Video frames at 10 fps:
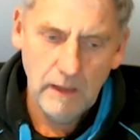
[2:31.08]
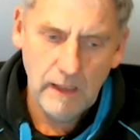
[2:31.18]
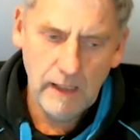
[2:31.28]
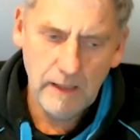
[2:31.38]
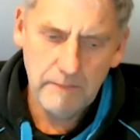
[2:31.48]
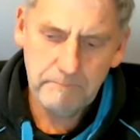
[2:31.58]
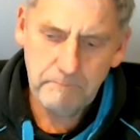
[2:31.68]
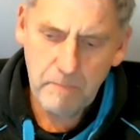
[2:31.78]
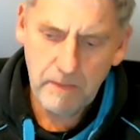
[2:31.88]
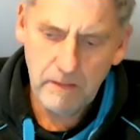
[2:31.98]

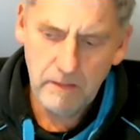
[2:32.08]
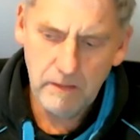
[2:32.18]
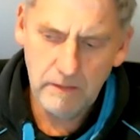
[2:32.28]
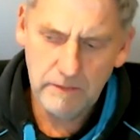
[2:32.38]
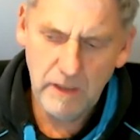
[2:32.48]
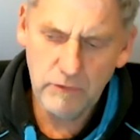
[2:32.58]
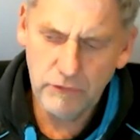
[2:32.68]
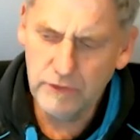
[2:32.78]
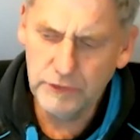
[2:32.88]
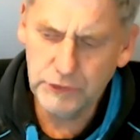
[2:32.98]
I
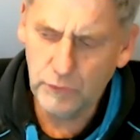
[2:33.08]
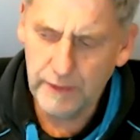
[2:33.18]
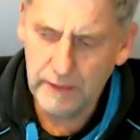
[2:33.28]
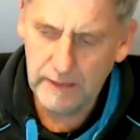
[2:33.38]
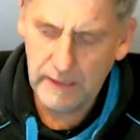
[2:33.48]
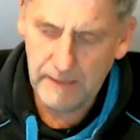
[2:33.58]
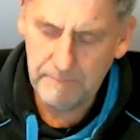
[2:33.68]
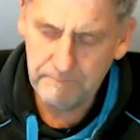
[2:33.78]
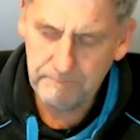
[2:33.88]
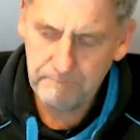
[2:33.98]
just enjoy
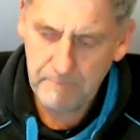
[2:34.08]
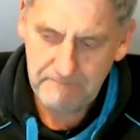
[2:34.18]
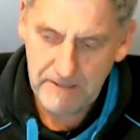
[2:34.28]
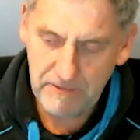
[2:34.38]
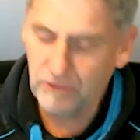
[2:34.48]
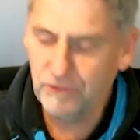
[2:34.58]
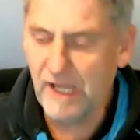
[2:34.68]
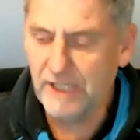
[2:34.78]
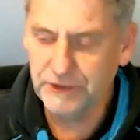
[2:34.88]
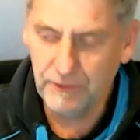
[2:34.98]
the
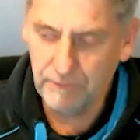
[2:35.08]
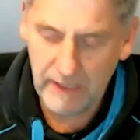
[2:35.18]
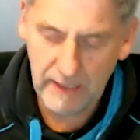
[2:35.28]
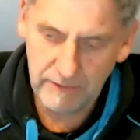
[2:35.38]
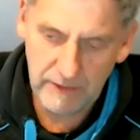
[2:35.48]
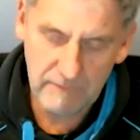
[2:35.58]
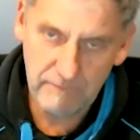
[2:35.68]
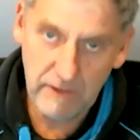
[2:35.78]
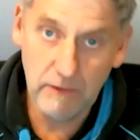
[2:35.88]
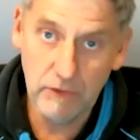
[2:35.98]
discussion around,
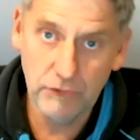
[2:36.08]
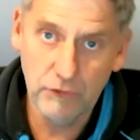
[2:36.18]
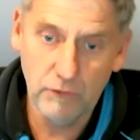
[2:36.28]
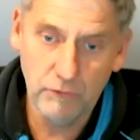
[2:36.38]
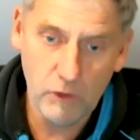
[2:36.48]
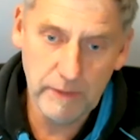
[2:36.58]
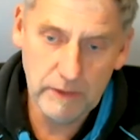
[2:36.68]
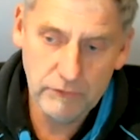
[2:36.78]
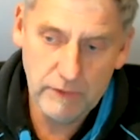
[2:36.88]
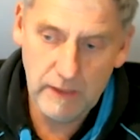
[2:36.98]
various
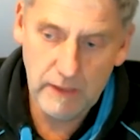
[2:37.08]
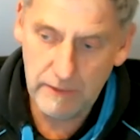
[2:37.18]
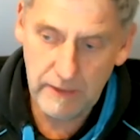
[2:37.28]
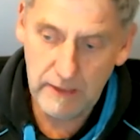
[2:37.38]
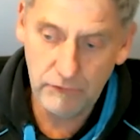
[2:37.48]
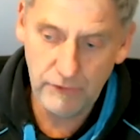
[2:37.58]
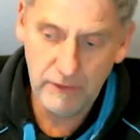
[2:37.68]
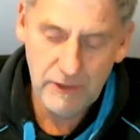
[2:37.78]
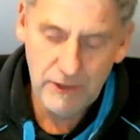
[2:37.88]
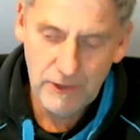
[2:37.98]
topics and things
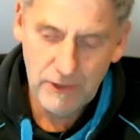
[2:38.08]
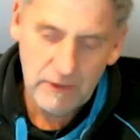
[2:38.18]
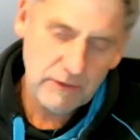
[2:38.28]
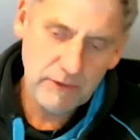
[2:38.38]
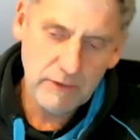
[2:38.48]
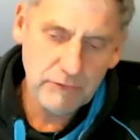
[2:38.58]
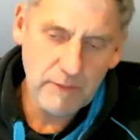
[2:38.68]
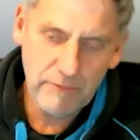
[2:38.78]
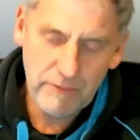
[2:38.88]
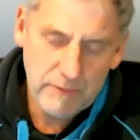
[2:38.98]
that,
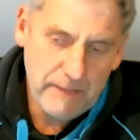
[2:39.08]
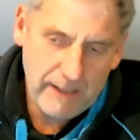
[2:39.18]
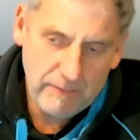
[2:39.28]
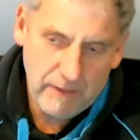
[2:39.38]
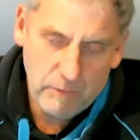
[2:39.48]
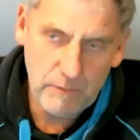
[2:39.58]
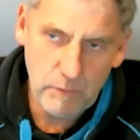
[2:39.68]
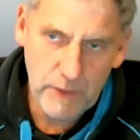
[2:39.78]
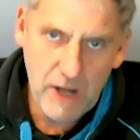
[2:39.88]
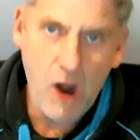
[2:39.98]
some of the background
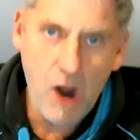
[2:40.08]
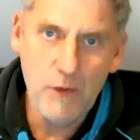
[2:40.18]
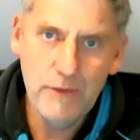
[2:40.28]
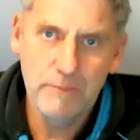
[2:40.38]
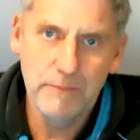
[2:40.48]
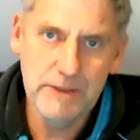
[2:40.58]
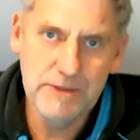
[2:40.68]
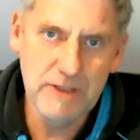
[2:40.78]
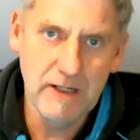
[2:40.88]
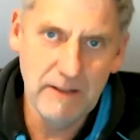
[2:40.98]
we know,
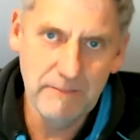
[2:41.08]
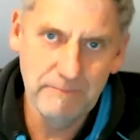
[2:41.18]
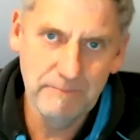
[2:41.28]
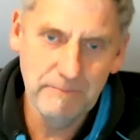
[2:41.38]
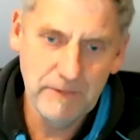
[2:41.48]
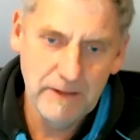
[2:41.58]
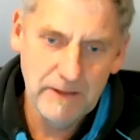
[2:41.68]
but and